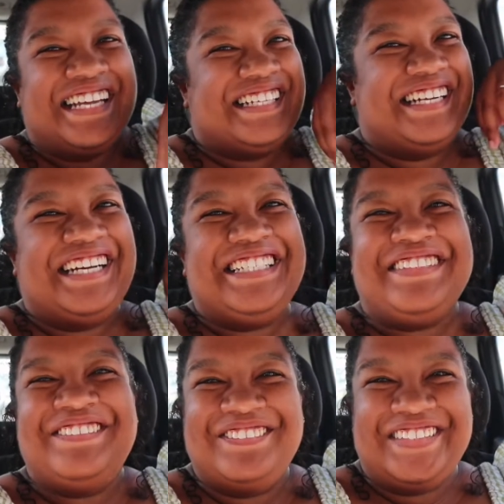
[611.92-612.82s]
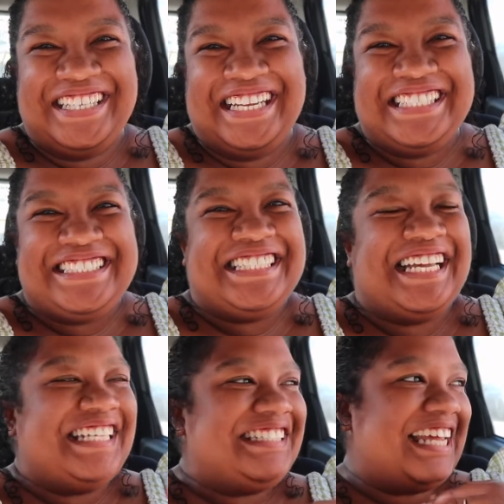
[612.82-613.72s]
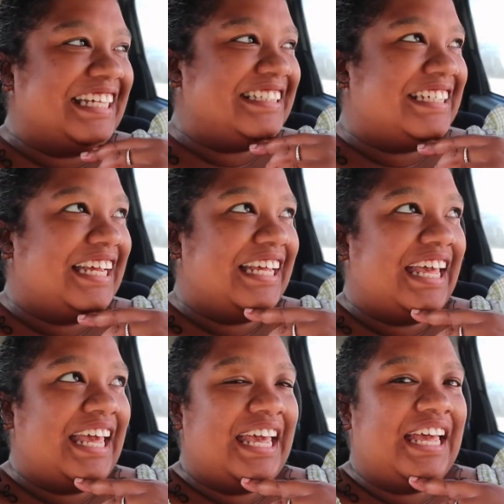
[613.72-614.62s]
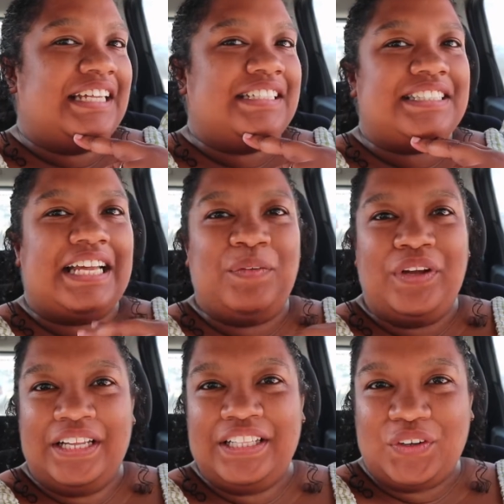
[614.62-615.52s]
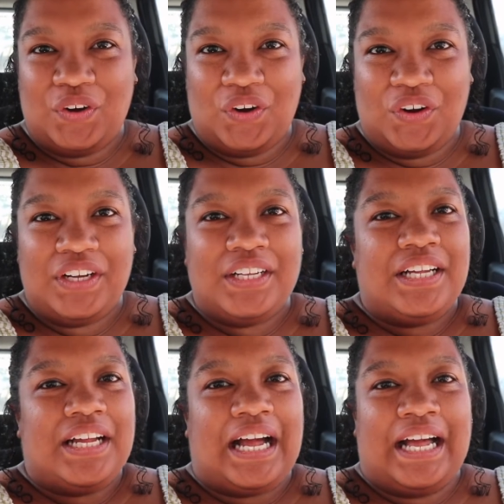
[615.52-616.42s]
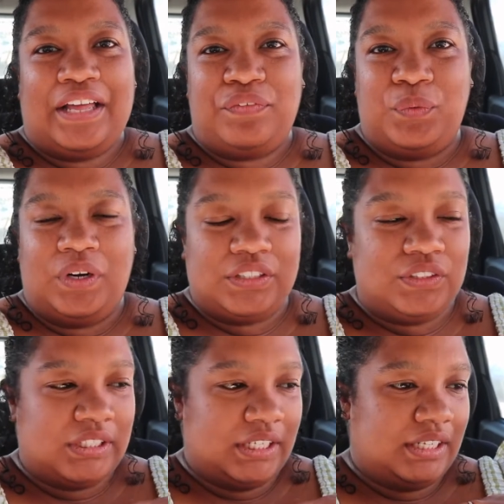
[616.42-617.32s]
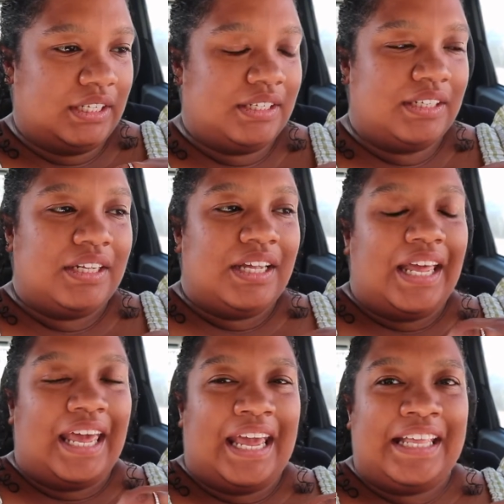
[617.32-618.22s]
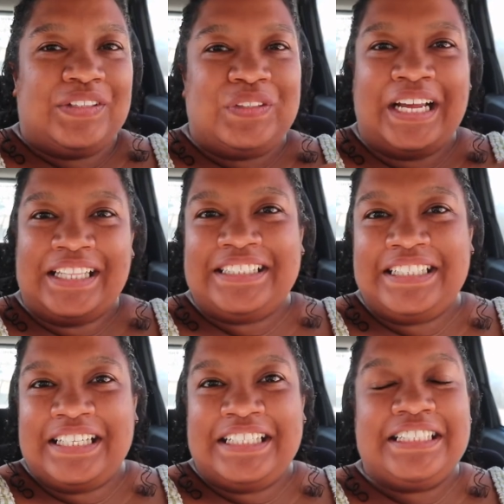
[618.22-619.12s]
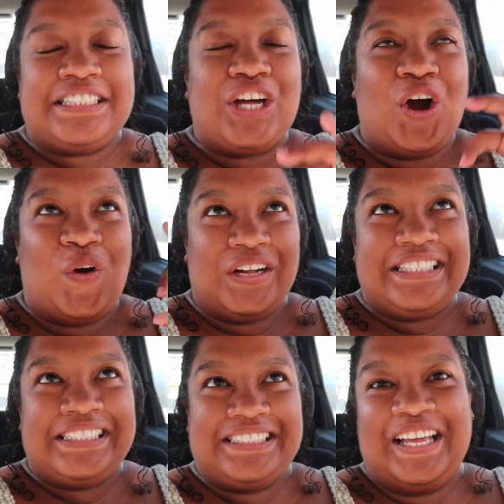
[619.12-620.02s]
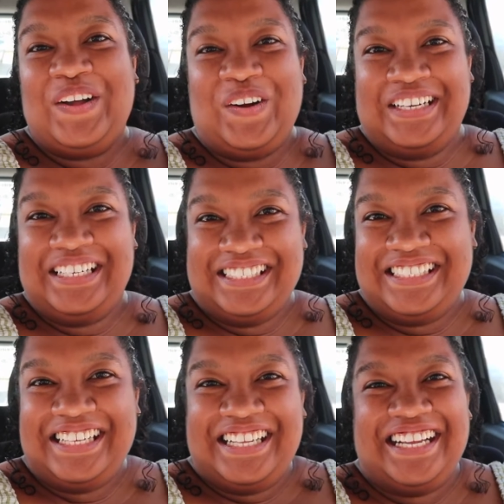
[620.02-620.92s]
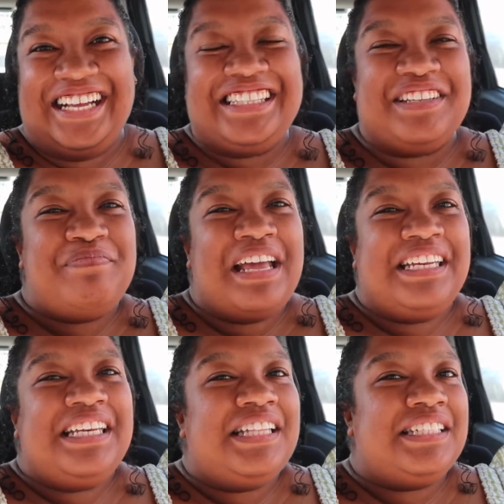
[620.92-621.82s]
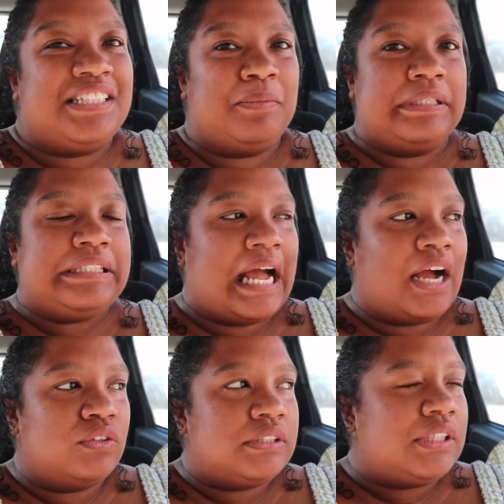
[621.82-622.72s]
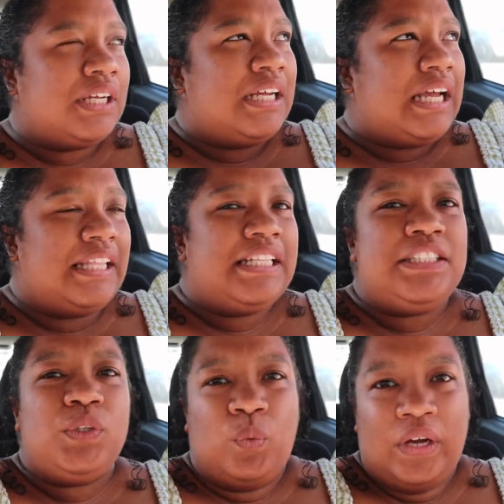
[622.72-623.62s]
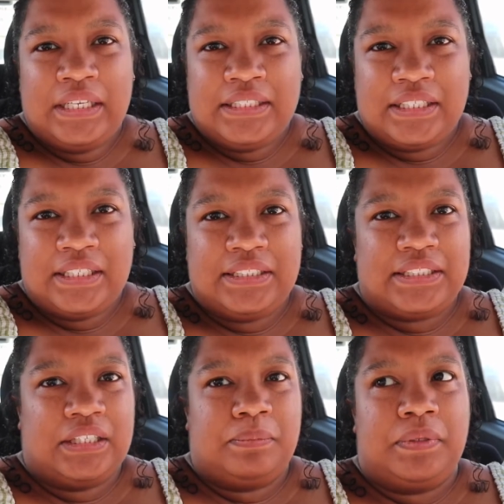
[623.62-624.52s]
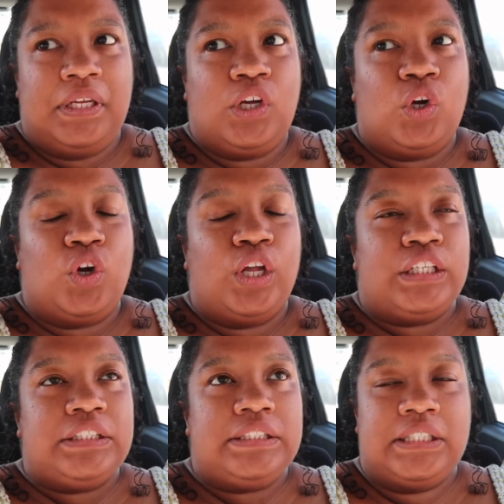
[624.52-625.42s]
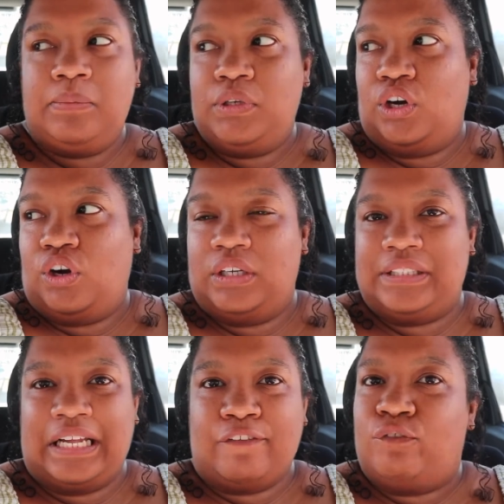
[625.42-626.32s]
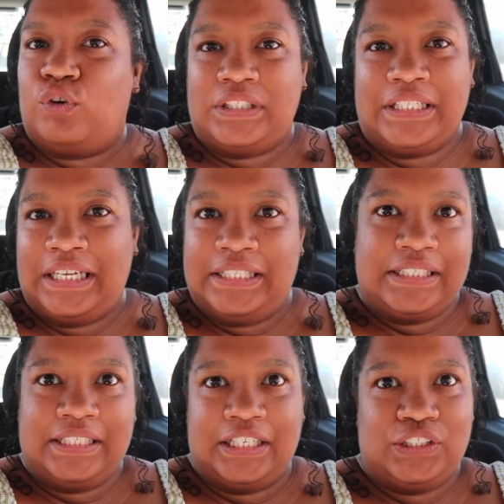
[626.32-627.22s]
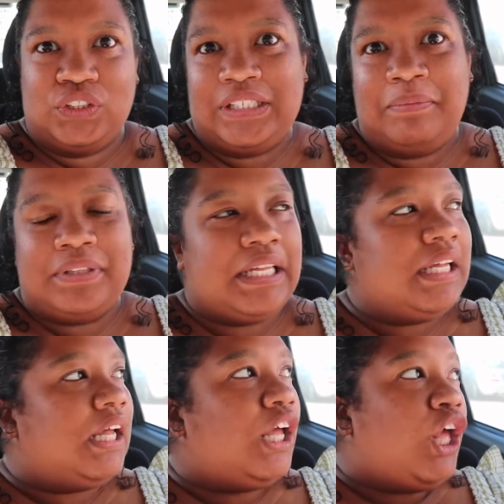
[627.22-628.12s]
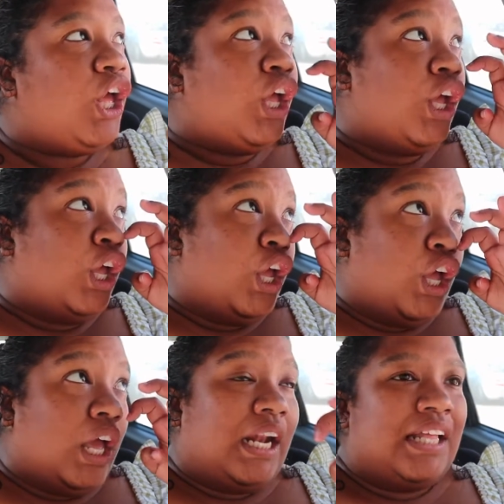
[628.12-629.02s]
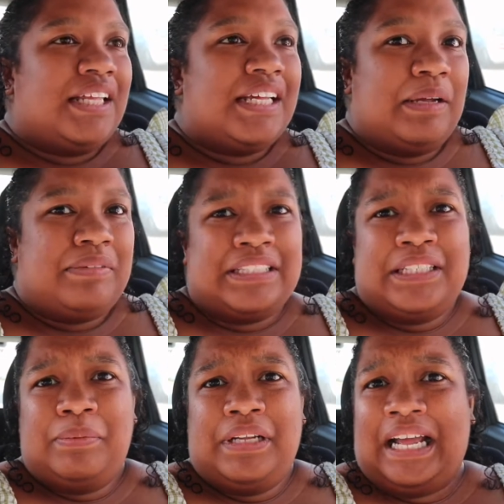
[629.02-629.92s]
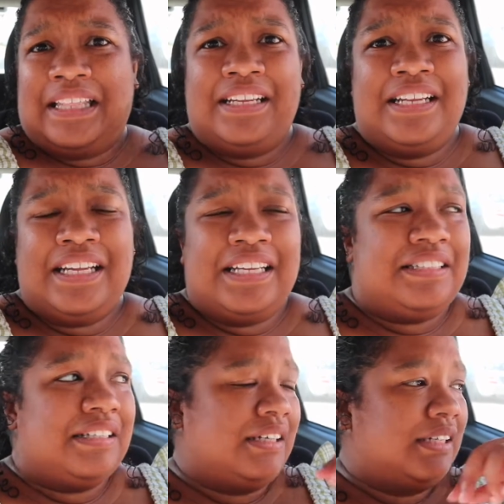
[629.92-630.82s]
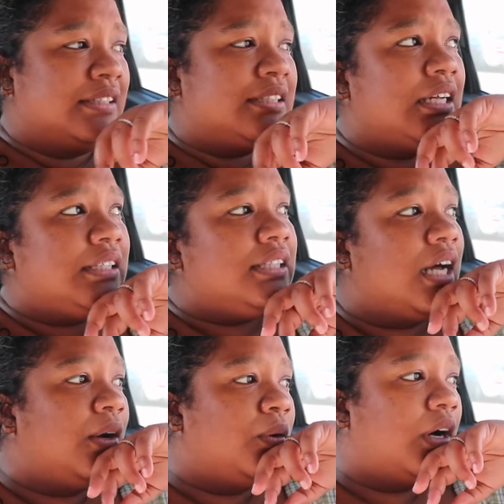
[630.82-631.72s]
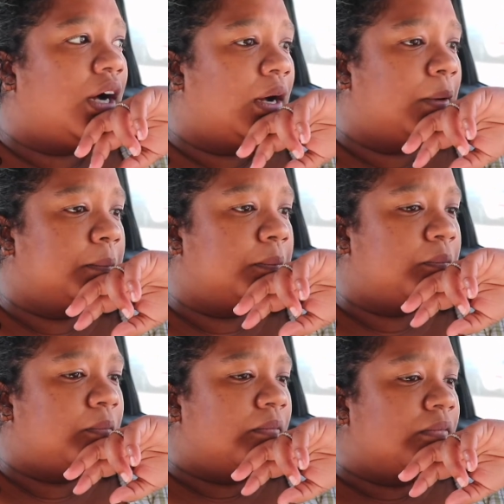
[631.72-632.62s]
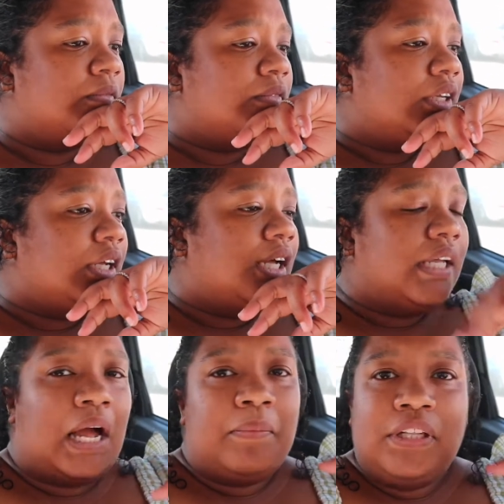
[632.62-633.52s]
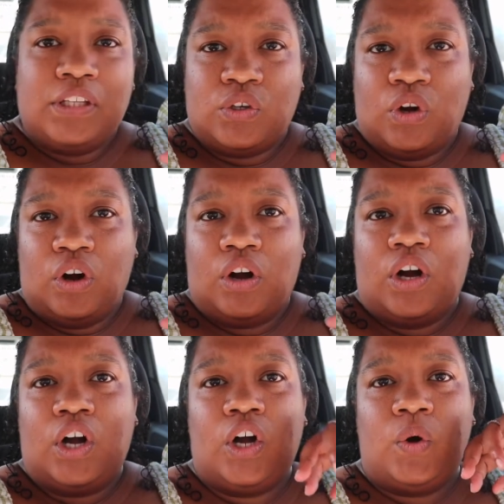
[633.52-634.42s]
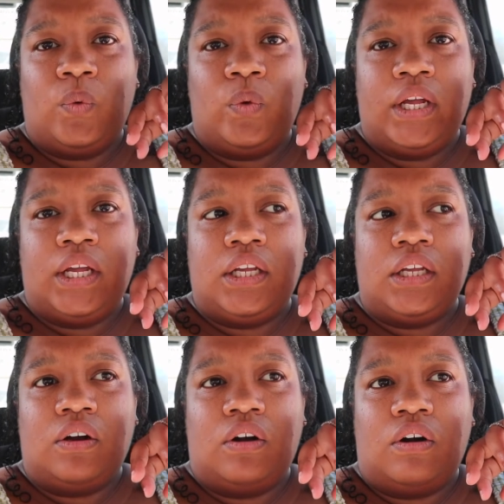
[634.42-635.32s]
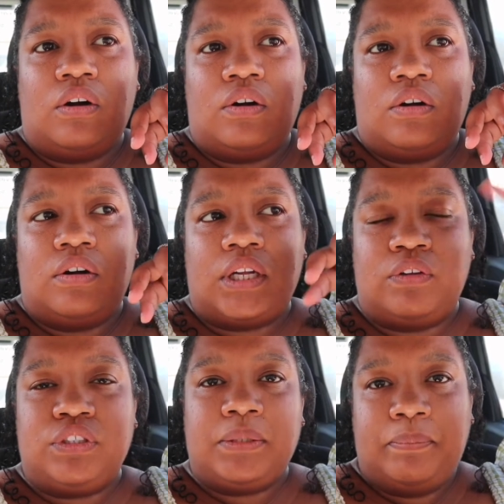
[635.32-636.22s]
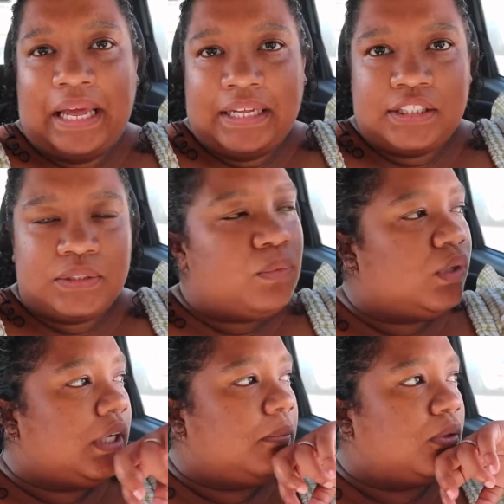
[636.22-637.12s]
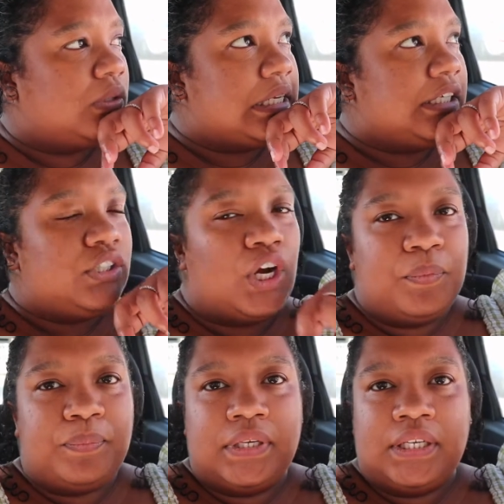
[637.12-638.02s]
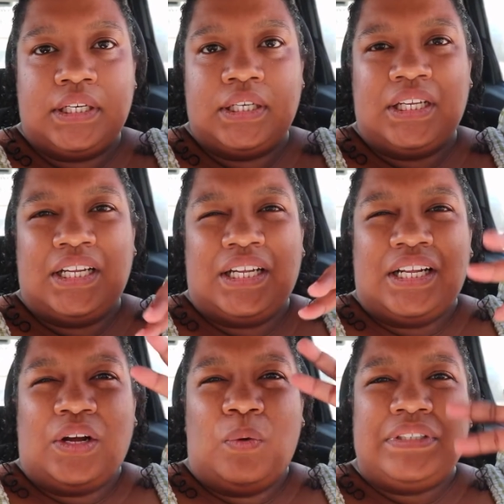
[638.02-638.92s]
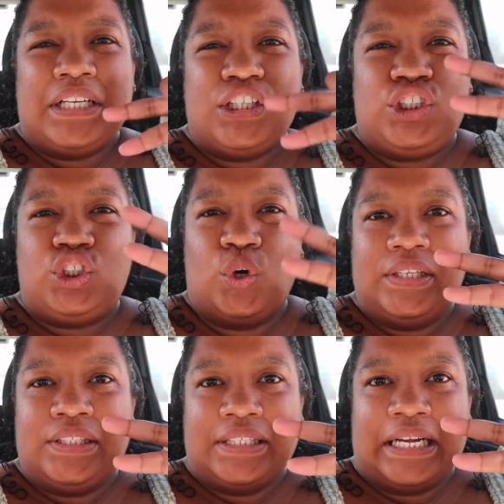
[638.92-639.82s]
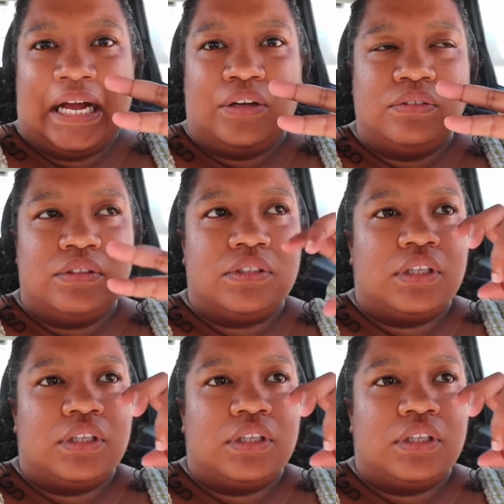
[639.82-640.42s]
Good morning. Today is Saturday and we are in the car. I have work today, and today they say that it's the hottest day on earth. Apparently there's gonna be towns, I think they said Wellington is gonna be extremely hot, like 48 degrees or something, and I think Cape Town's gonna be like 38 degrees. So yeah, I'm in the car. We are going to the bank this morning because I need to open almost like a joint account.